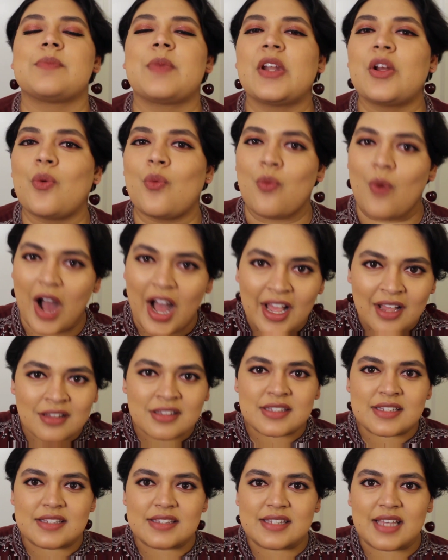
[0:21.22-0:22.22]
A
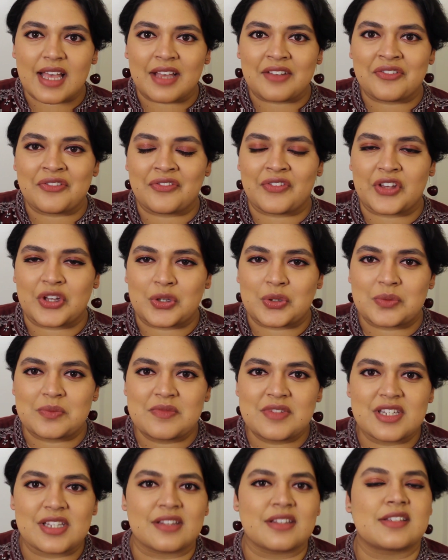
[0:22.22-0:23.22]
while since I've
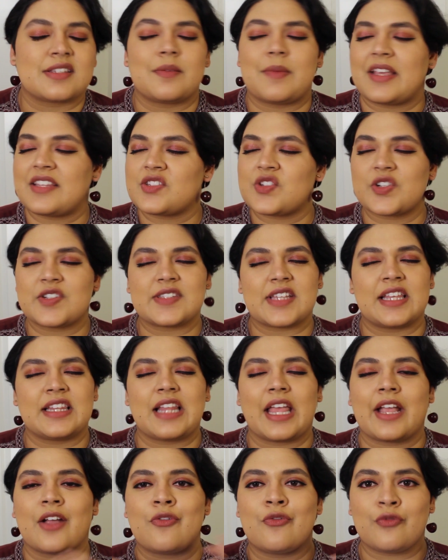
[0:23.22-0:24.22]
filmed. The semester is in
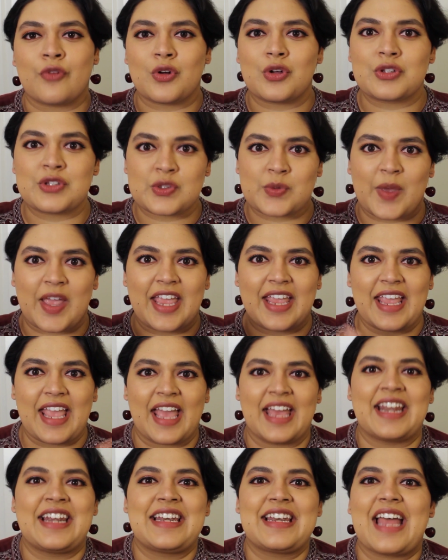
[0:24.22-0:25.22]
like full swing
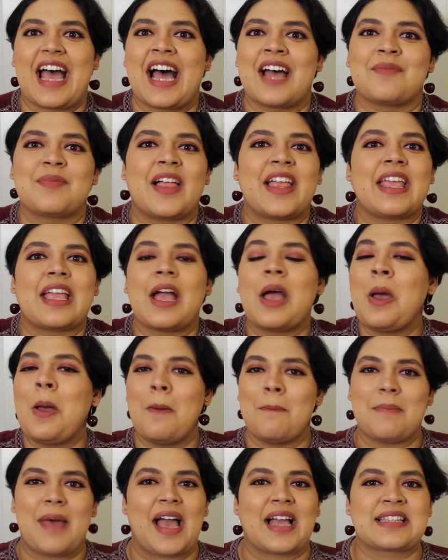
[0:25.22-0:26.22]
and I'm like
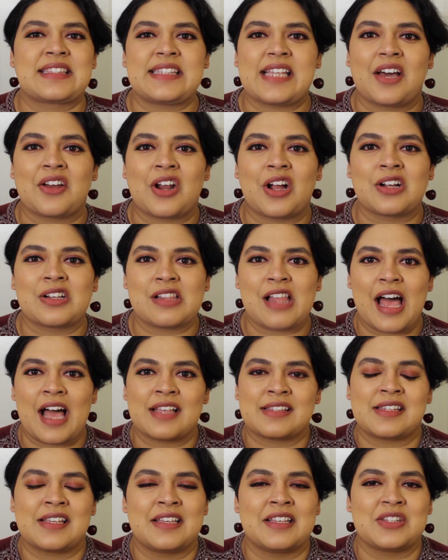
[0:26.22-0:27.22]
maxed out on
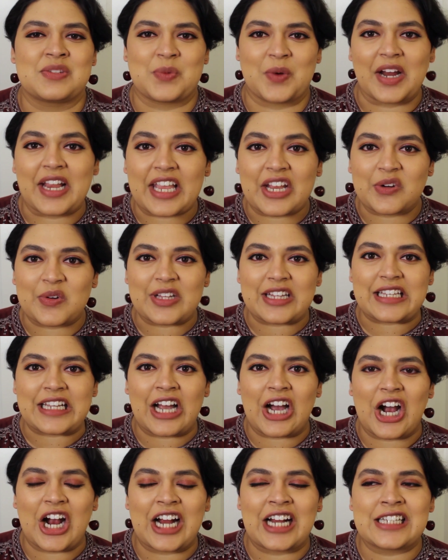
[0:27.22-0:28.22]
classes, working really
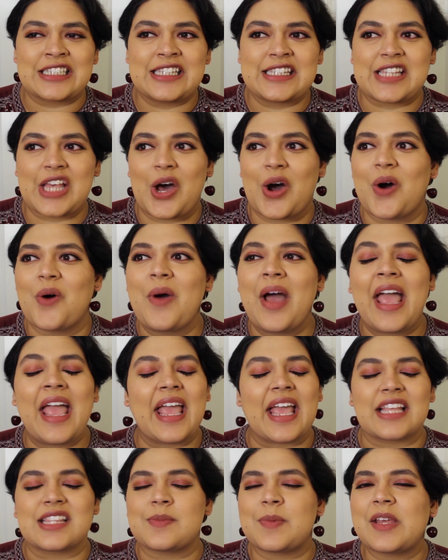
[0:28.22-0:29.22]
hard, so
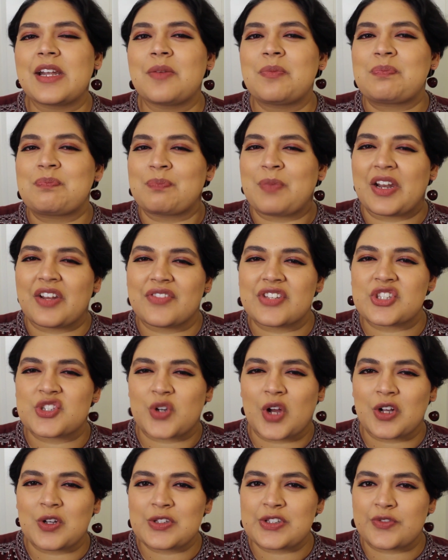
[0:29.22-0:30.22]
it's been a bit of a
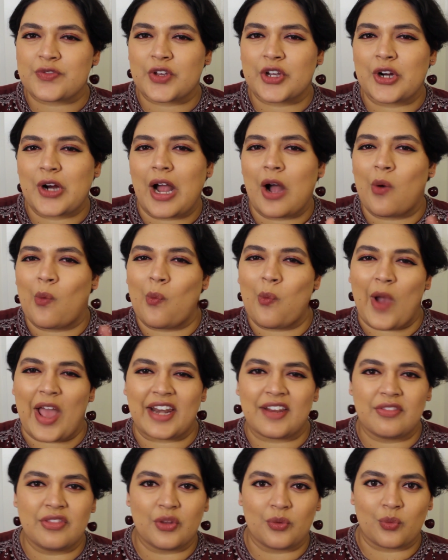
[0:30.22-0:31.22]
struggle to figure out
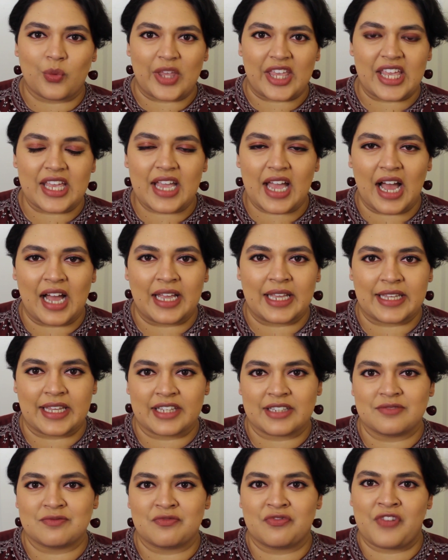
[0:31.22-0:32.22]
when in the week I
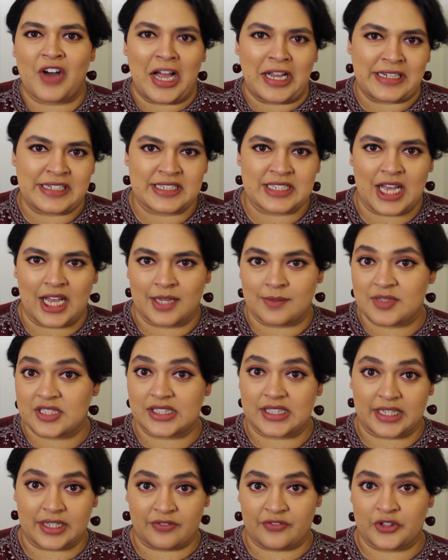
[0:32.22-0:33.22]
can find time to
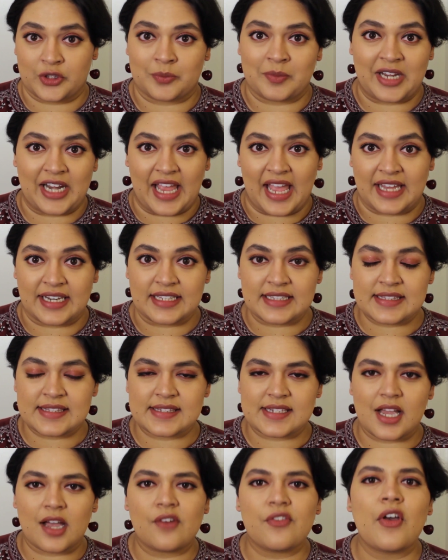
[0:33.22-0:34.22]
like film and edit
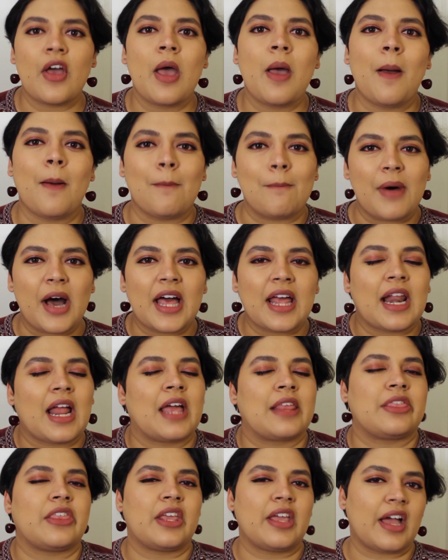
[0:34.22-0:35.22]
stuff, but
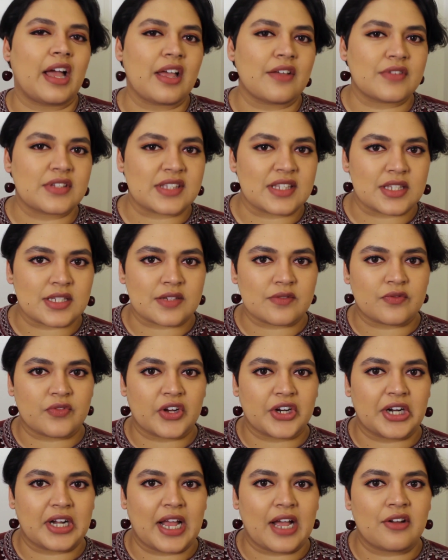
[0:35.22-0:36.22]
I think I have a system
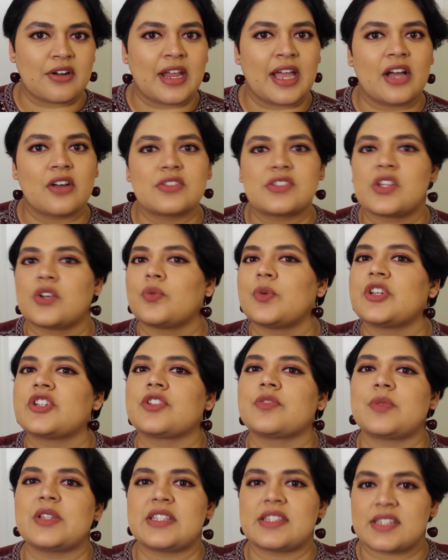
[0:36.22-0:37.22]
figured out now, so we
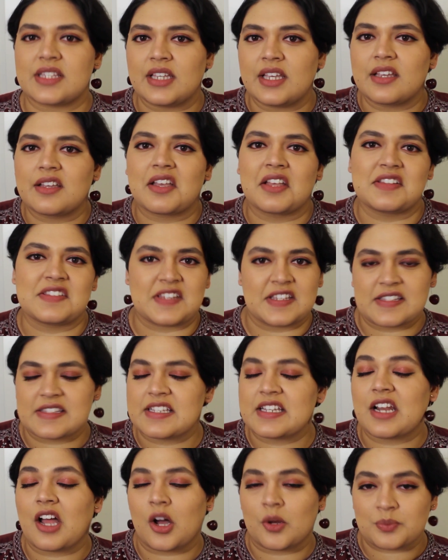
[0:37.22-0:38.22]
should be seeing
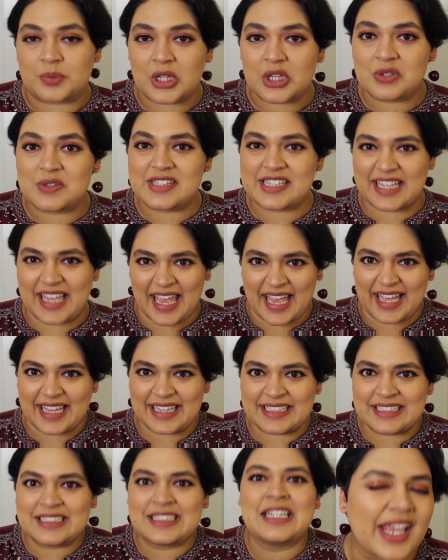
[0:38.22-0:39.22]
consistent uploads
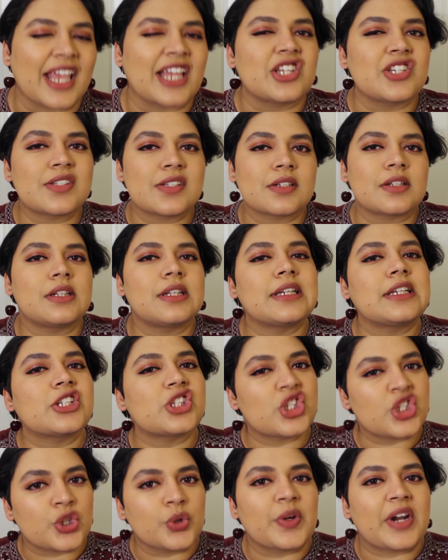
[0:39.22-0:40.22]
again. It just took like
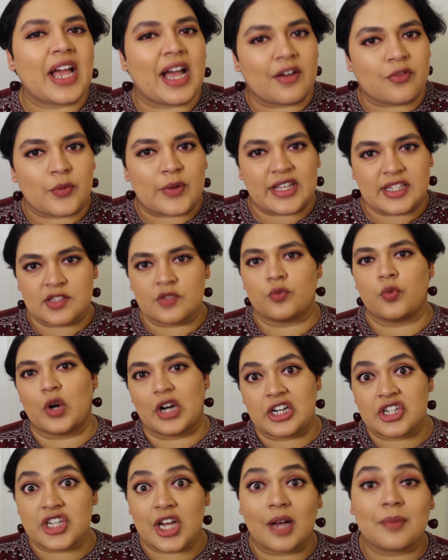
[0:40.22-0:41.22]
2.5 weeks of
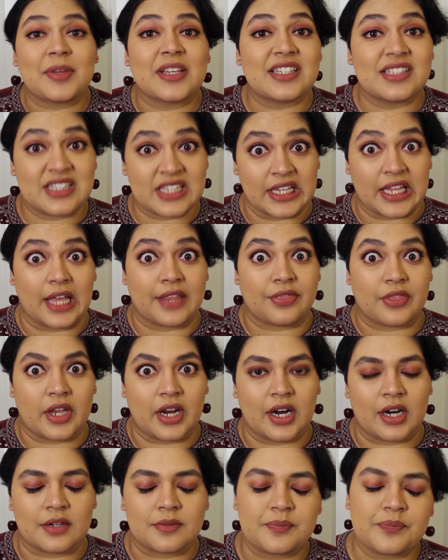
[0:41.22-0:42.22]
workshopping to get
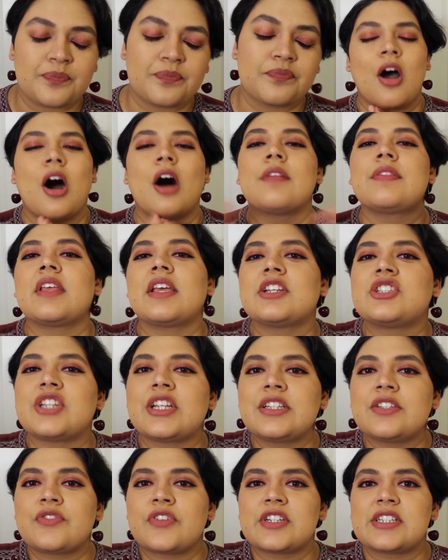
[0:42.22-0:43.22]
there. On the
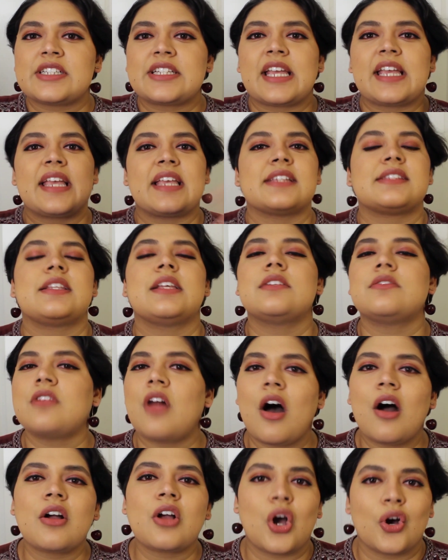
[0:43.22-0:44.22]
agenda for today is the
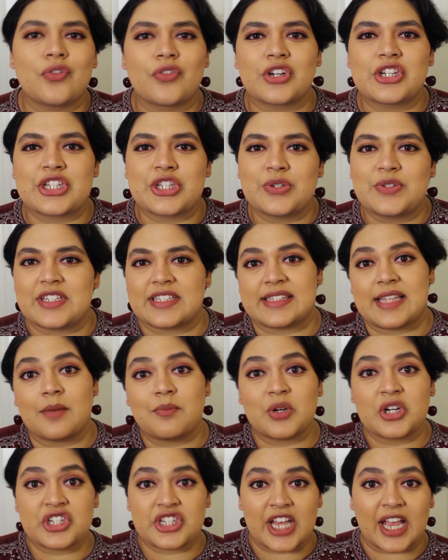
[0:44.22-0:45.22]
long overdue
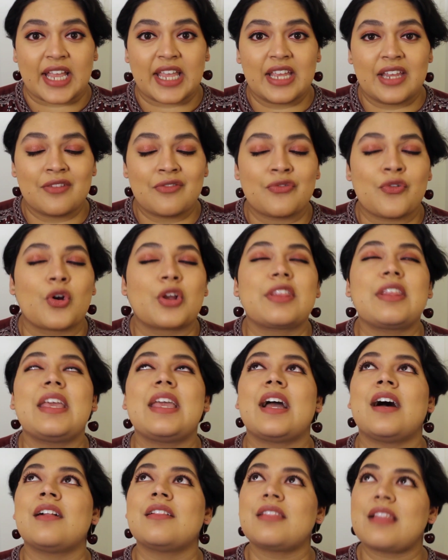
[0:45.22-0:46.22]
December check-in for
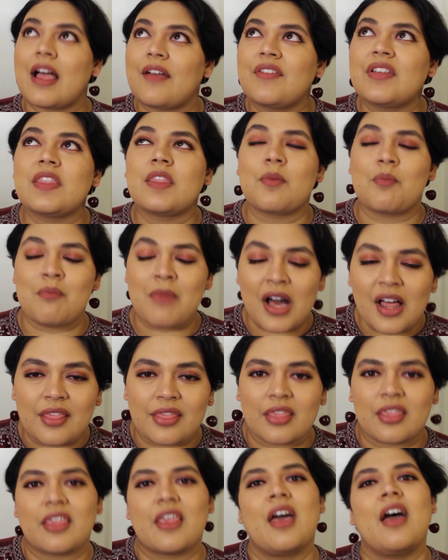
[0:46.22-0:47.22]
the 11th
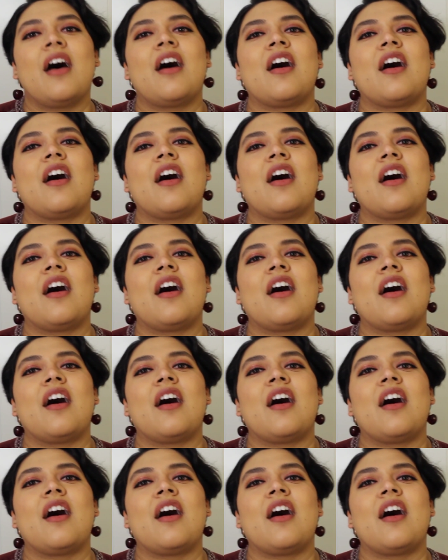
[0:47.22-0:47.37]
month